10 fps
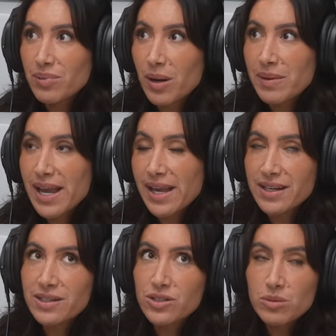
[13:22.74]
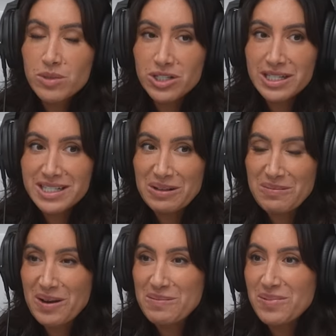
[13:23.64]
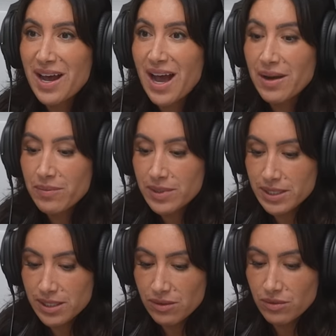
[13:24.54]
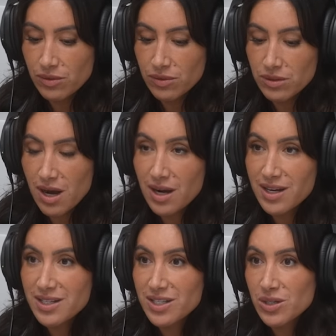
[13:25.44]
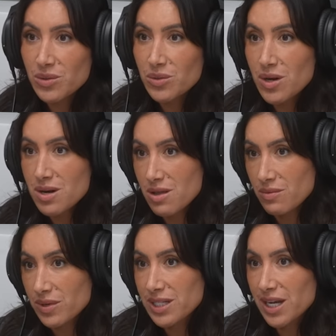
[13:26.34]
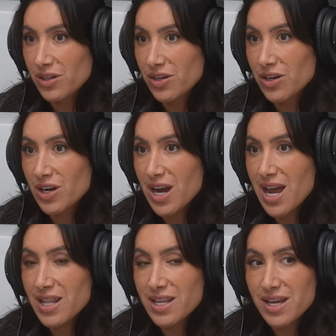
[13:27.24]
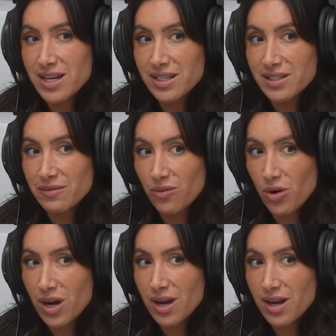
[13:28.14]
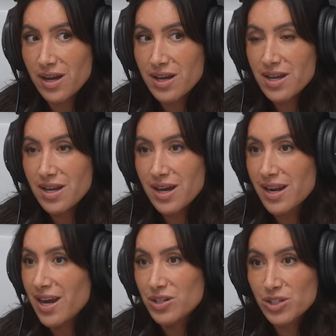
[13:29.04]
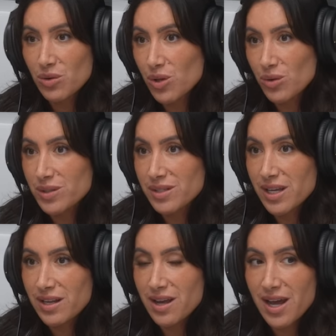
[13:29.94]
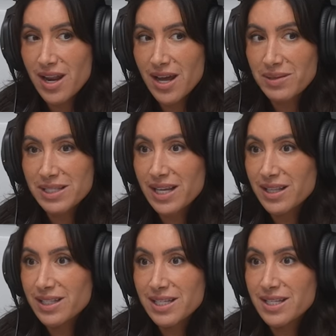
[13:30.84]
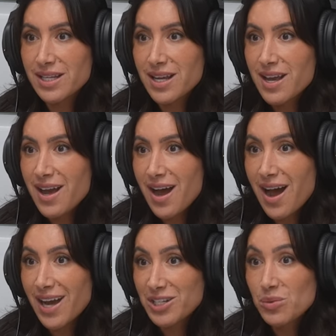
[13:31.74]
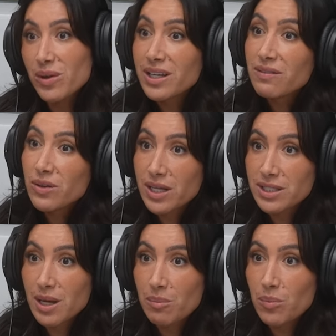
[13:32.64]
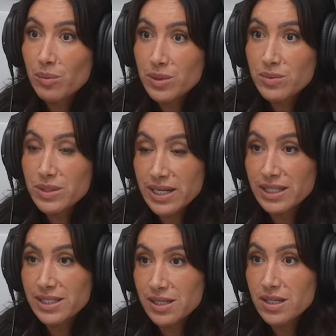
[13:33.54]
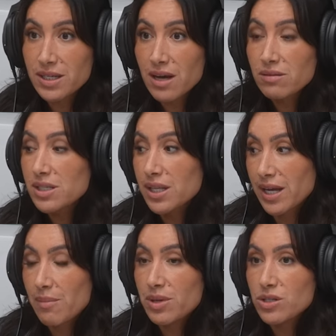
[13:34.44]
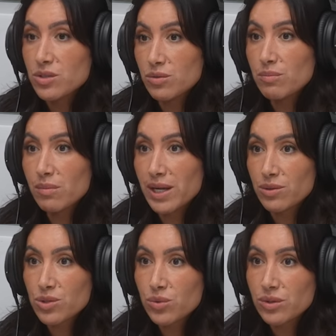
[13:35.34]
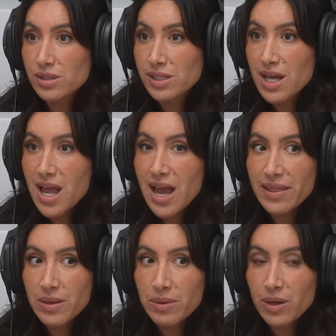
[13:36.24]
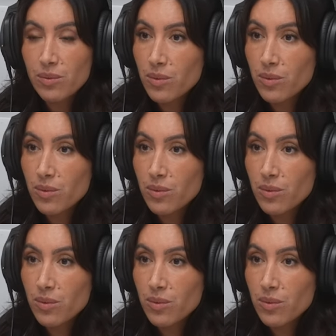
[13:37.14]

probably can't get into too much detail about it but i was talking to another retailer, and then Sephora and I are so close, and and yeah. I was like, listen. I just want to give you a heads up. Women's Wear Daily is going to announce that, like, I'm going to do my own tools. And they were like,